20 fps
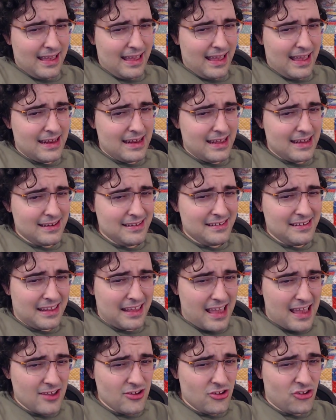an
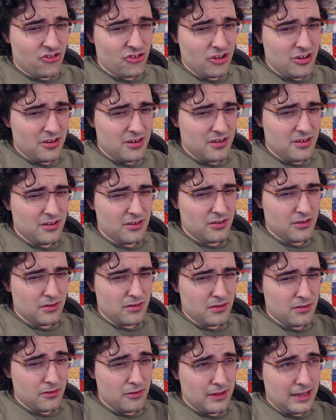indication
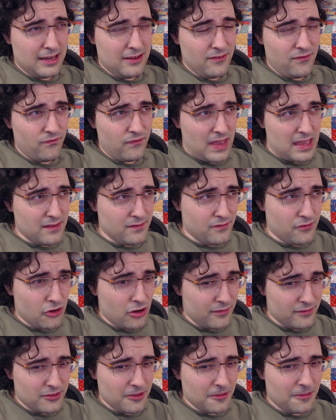in favor
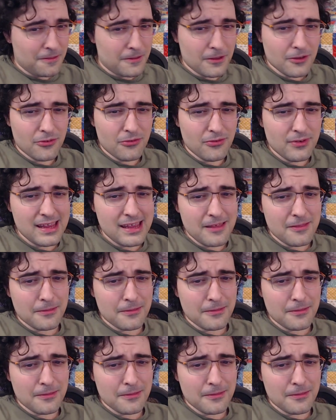of the theory